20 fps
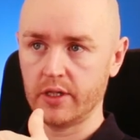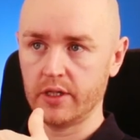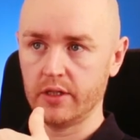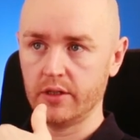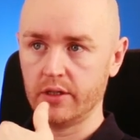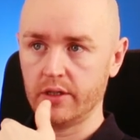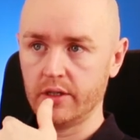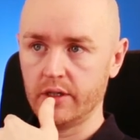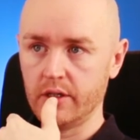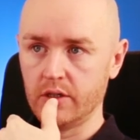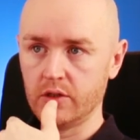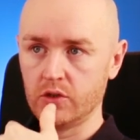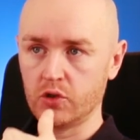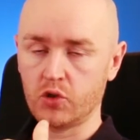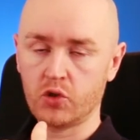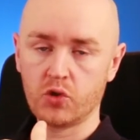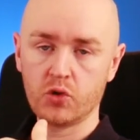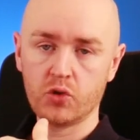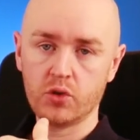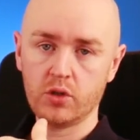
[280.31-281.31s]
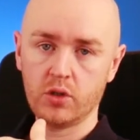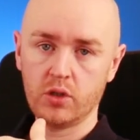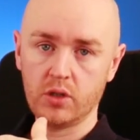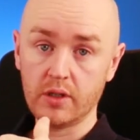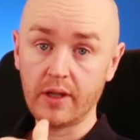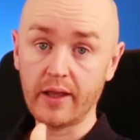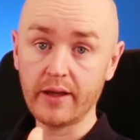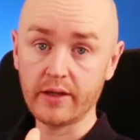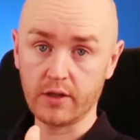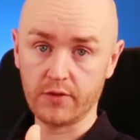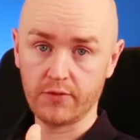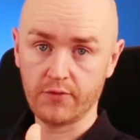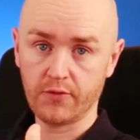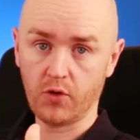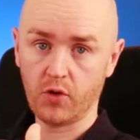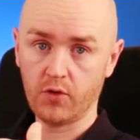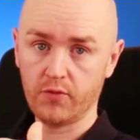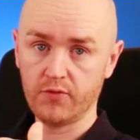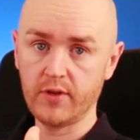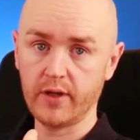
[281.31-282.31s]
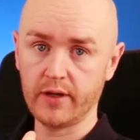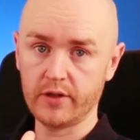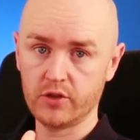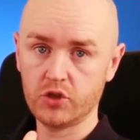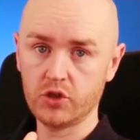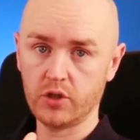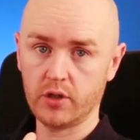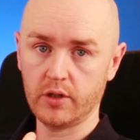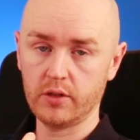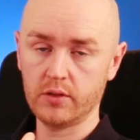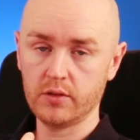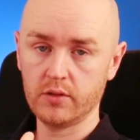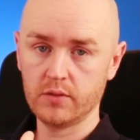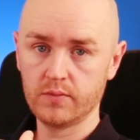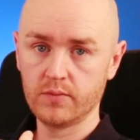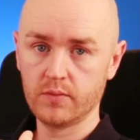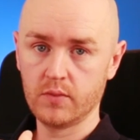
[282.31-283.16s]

in the internal life of that child.